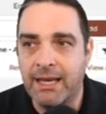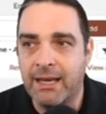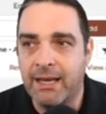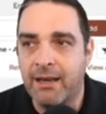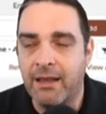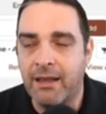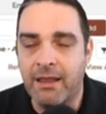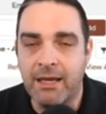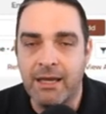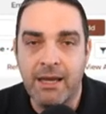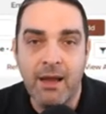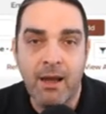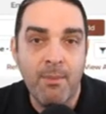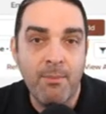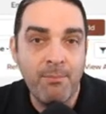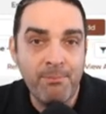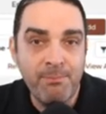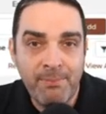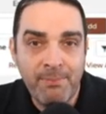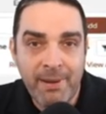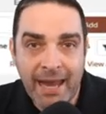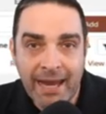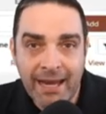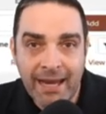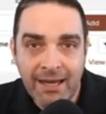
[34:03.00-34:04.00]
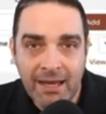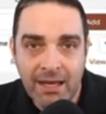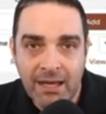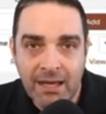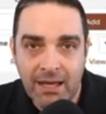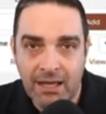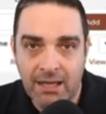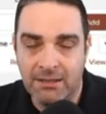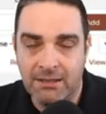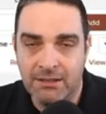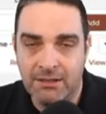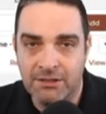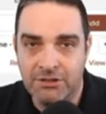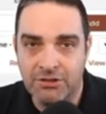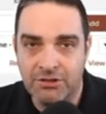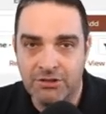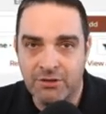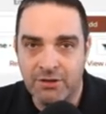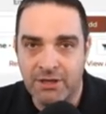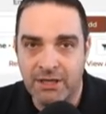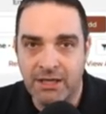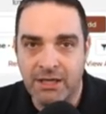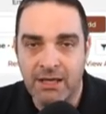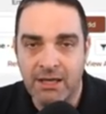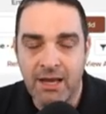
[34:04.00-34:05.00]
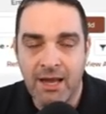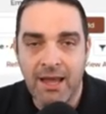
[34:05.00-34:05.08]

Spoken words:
the banking industry,